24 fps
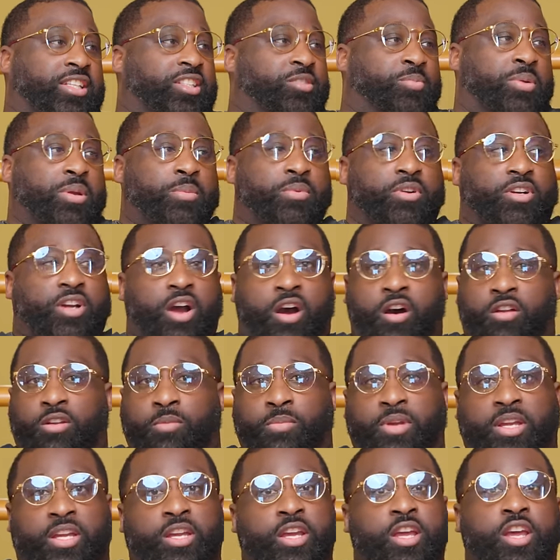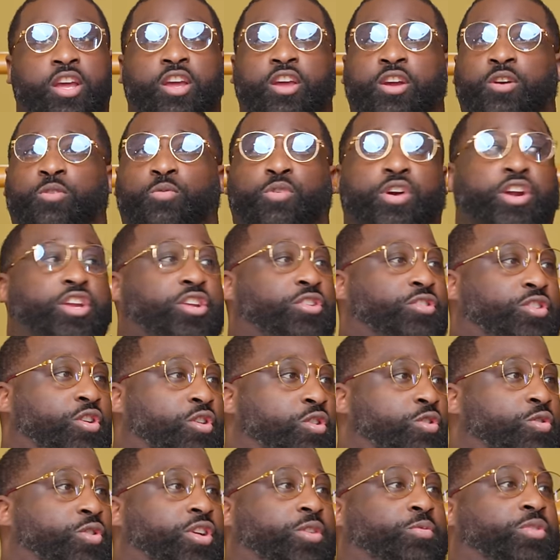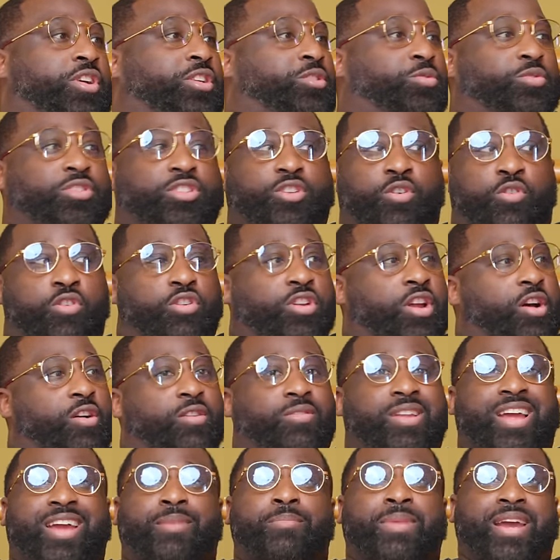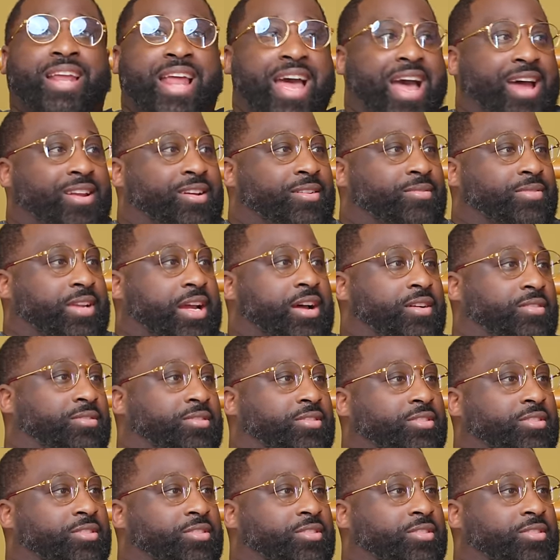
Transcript: Just people calling me, where are you going? What's going on? Like, man, I don't know.